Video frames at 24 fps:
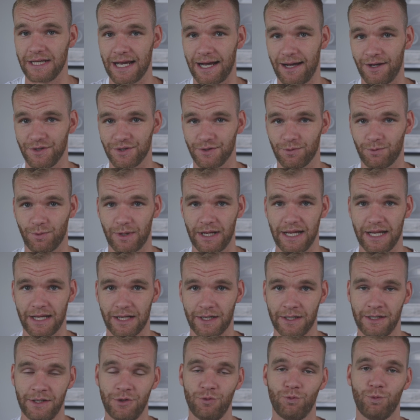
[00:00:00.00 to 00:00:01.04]
hours a
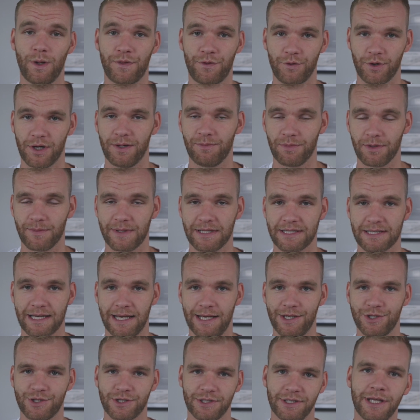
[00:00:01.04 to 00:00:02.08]
week with your
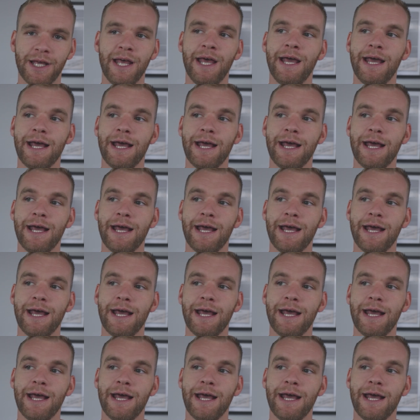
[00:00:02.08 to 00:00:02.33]
implementation,